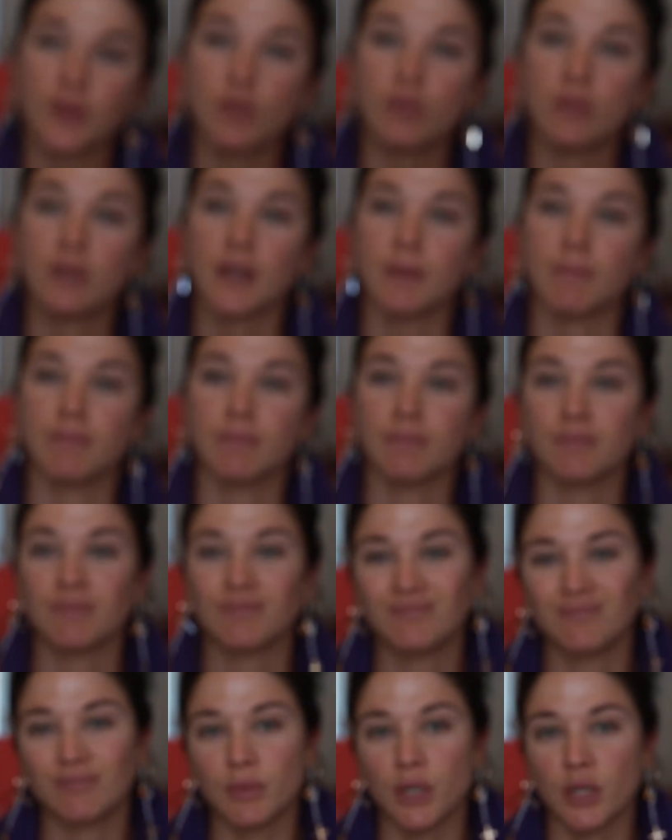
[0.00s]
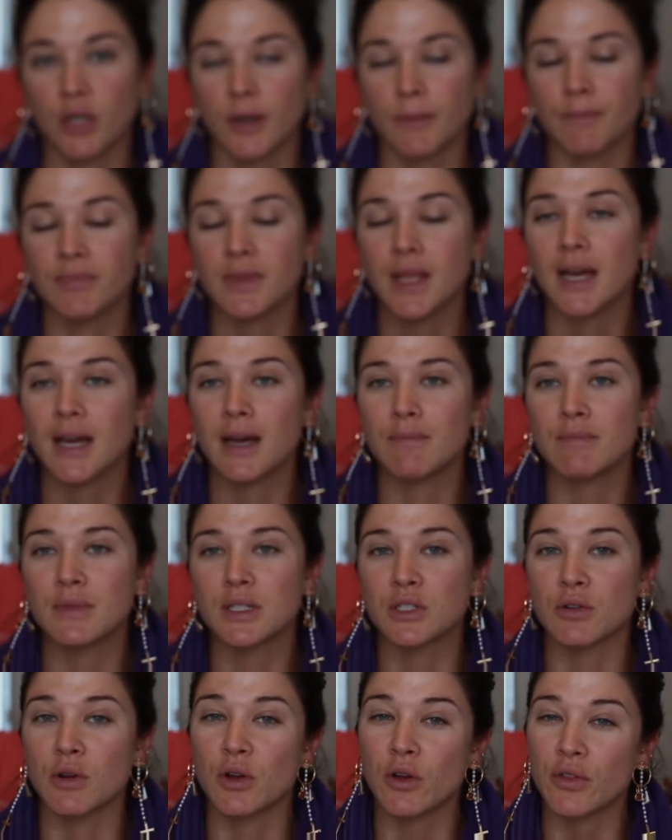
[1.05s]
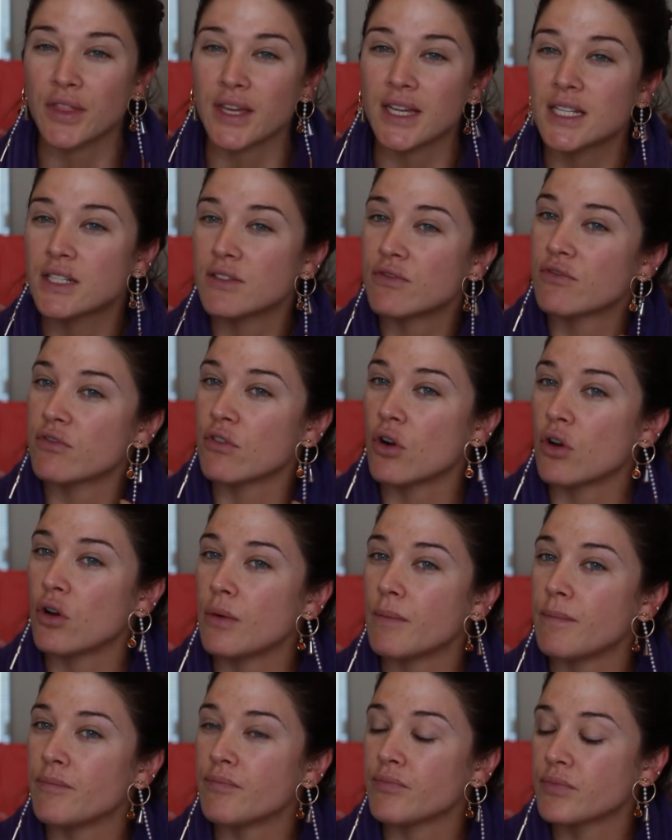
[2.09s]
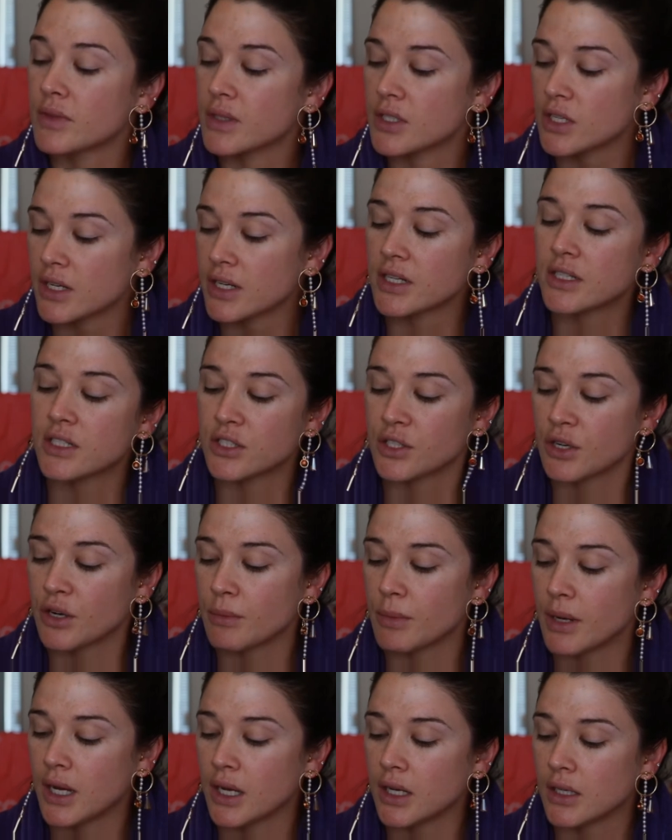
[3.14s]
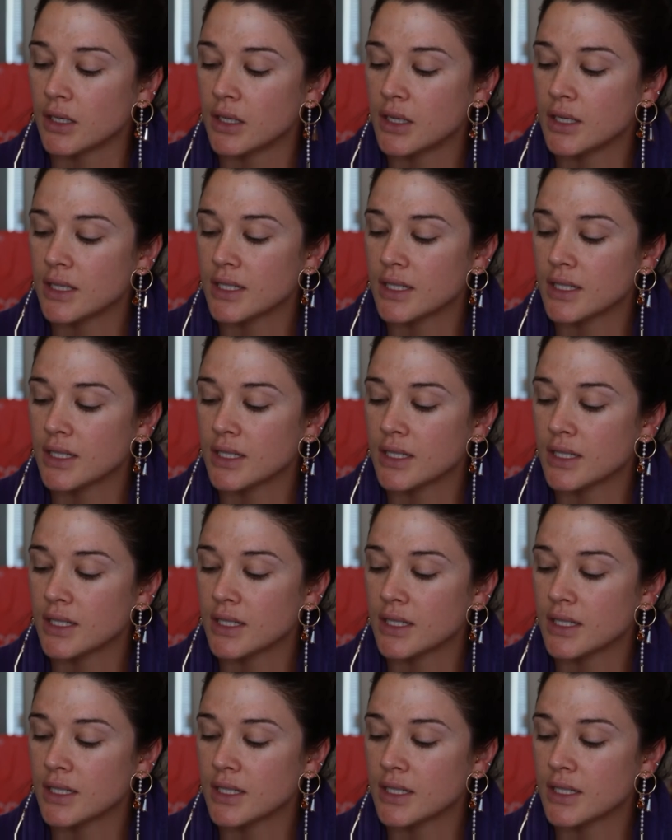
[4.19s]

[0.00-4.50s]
oh, and I'm blue. So I got these from Sonny Saber,